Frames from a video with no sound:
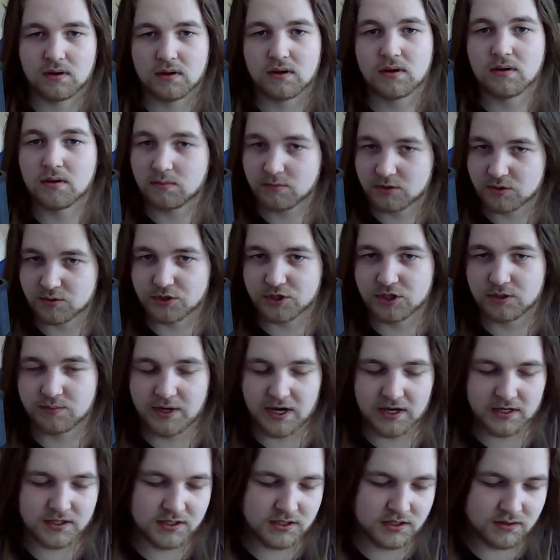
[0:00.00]
I'm switching
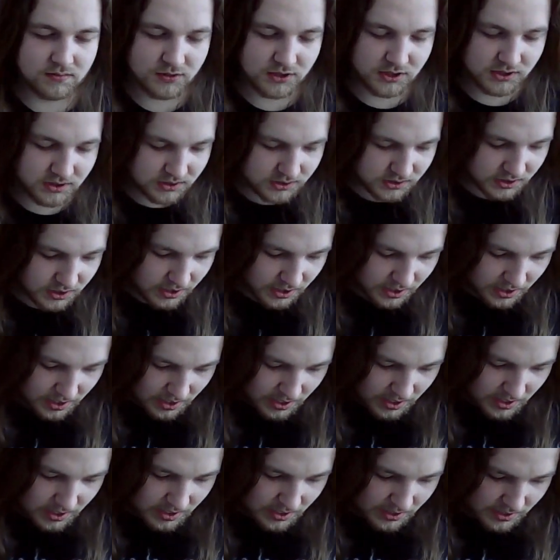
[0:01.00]
back to EMGs,
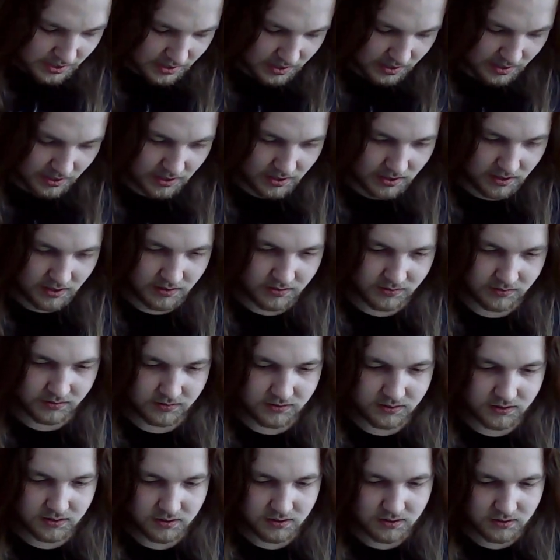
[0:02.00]
and
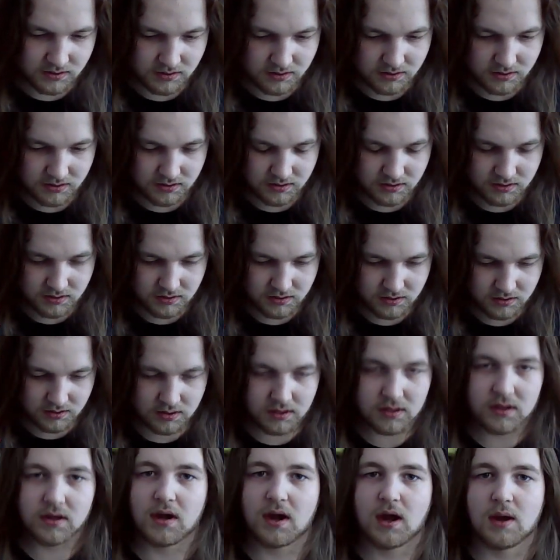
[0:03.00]

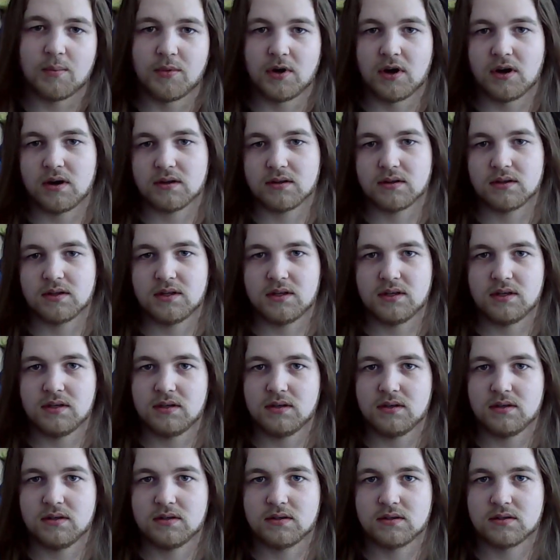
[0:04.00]
I bought
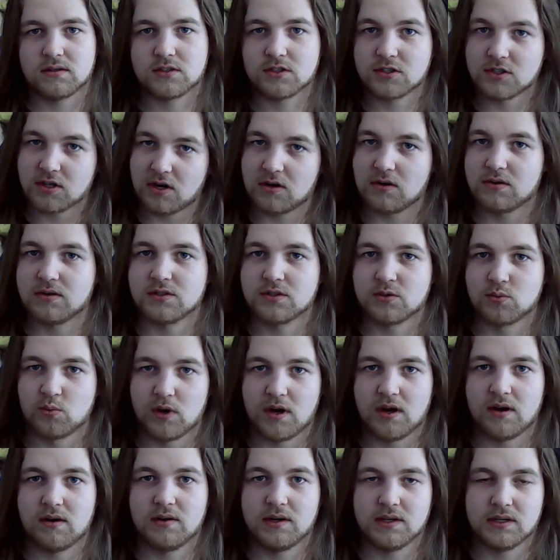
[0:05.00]
the solderless
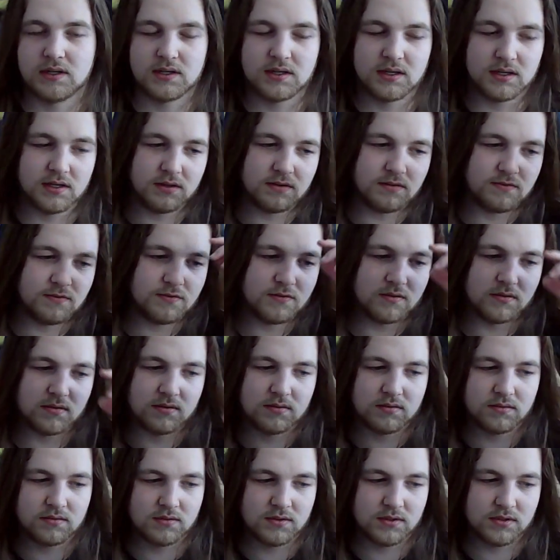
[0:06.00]
wiring kit
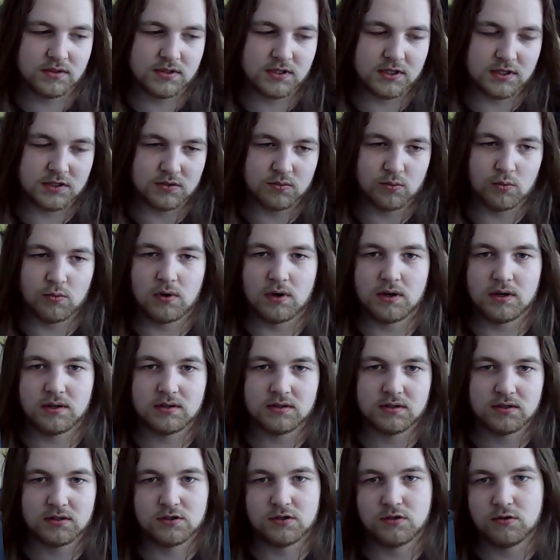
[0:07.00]
for, it says 1
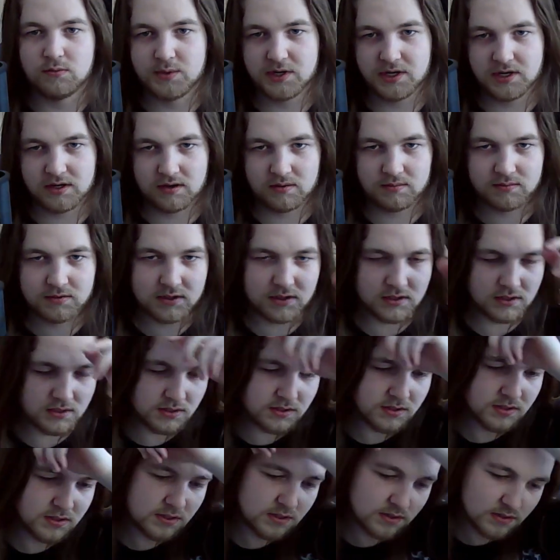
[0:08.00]
to 2 pickups.
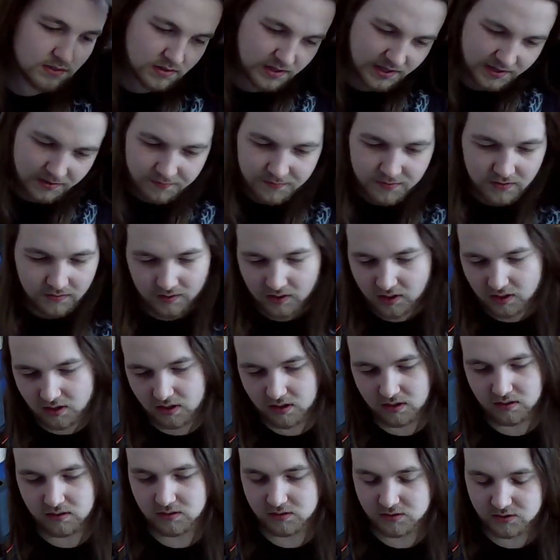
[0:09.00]
It's like
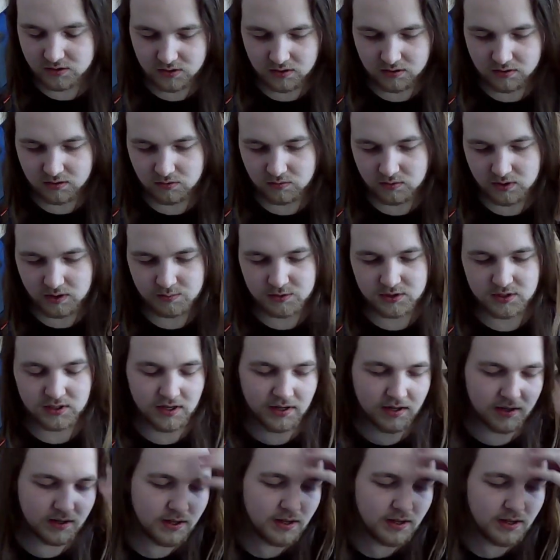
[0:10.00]
$50 on their website,